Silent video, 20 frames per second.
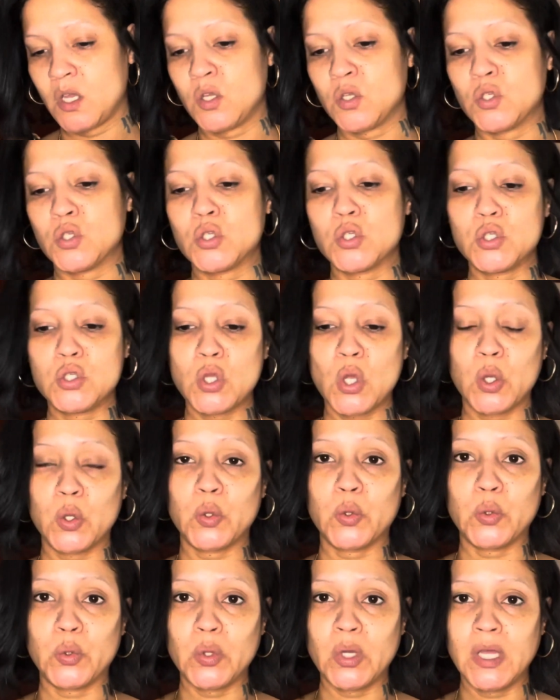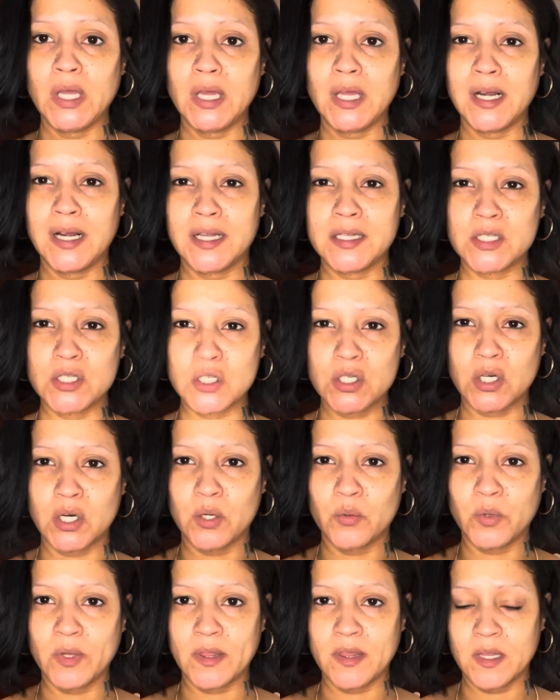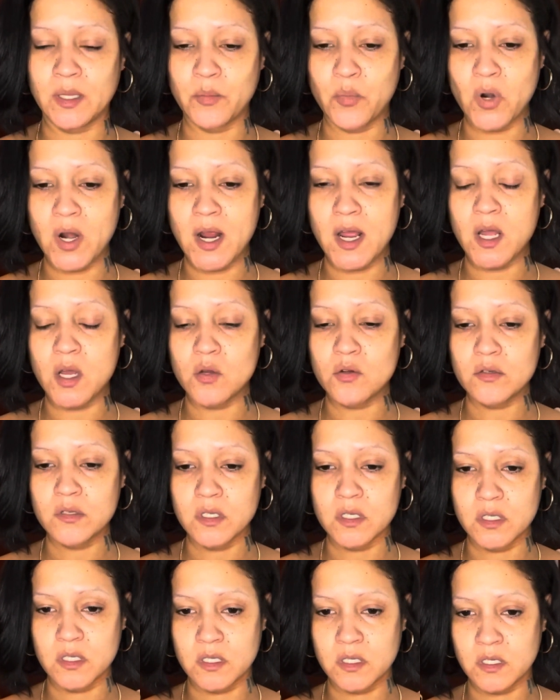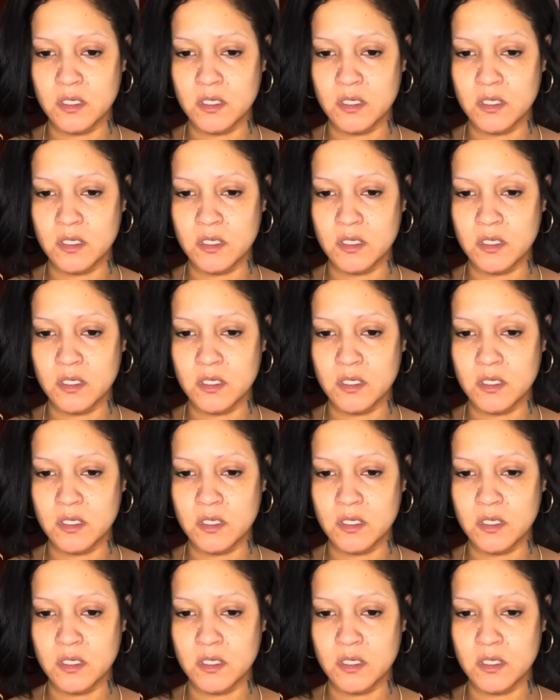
So let's start with the brows.